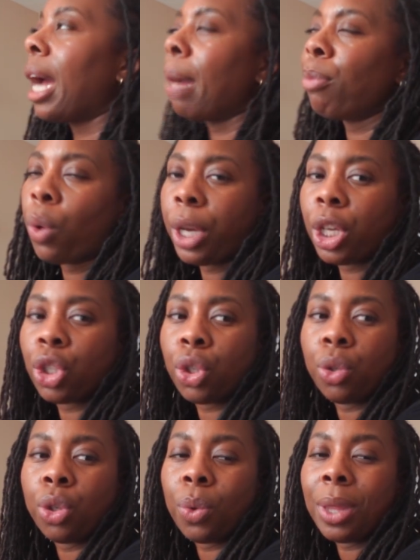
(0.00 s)
I'm going to
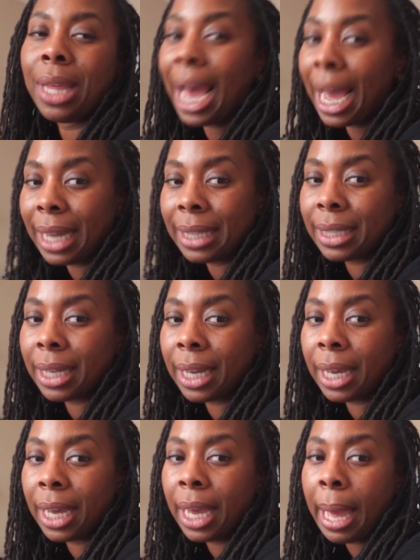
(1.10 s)
do that,
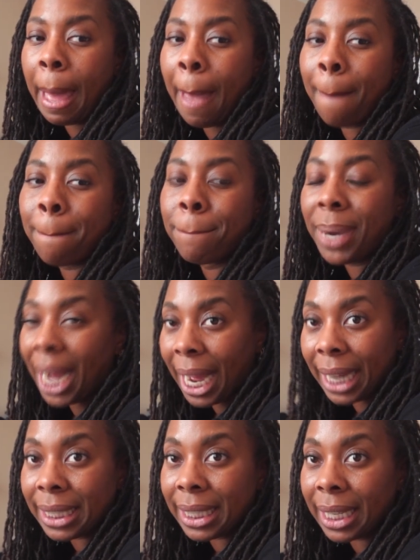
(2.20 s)

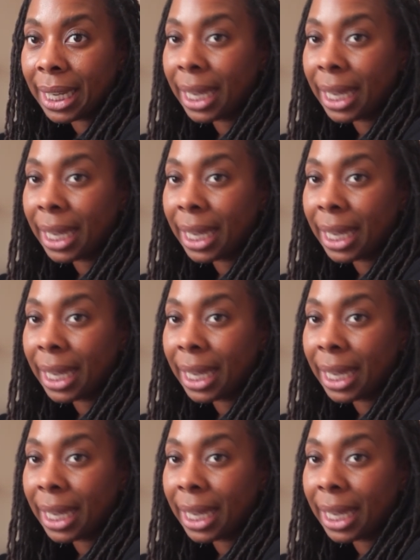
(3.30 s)
but